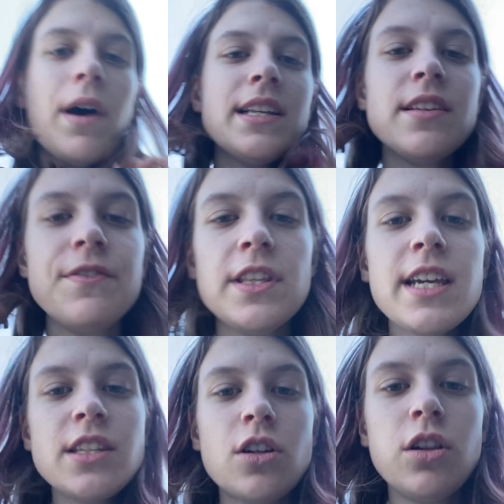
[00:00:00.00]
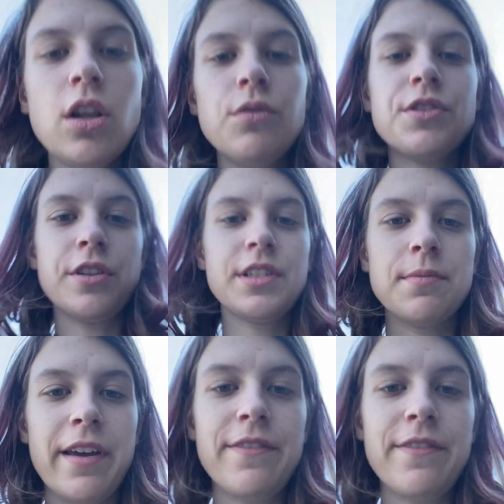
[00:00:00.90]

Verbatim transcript: Why does it feel like it's closer to my